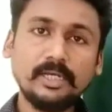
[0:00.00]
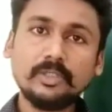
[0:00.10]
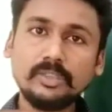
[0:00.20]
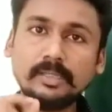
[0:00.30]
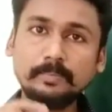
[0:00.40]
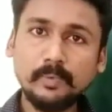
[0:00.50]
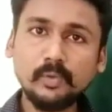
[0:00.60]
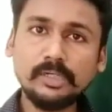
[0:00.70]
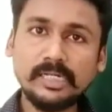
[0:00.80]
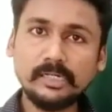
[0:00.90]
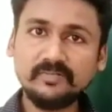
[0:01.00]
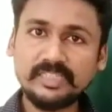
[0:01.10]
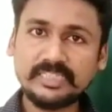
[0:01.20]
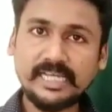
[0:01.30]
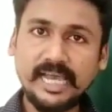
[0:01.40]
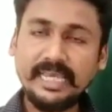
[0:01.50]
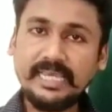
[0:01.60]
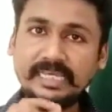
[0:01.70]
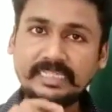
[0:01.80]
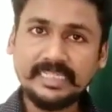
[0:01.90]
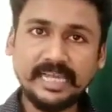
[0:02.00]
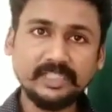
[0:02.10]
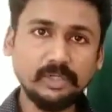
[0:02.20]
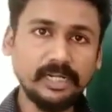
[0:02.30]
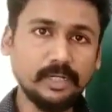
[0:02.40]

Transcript: So the blue color of the sky is actually